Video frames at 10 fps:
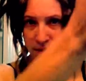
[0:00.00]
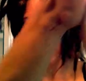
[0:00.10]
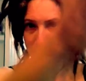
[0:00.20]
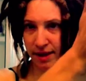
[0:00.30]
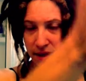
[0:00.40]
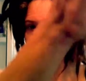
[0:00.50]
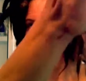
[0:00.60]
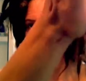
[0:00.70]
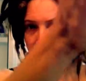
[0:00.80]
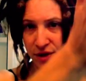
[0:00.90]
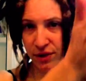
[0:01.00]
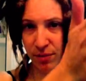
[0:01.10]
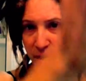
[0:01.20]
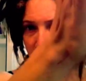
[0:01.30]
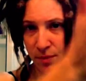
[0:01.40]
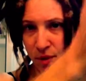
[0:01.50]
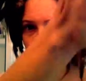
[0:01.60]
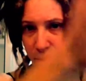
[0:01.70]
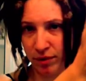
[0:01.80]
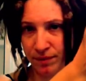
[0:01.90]
right, do a palm
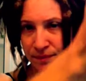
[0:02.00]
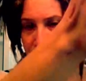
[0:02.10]
roll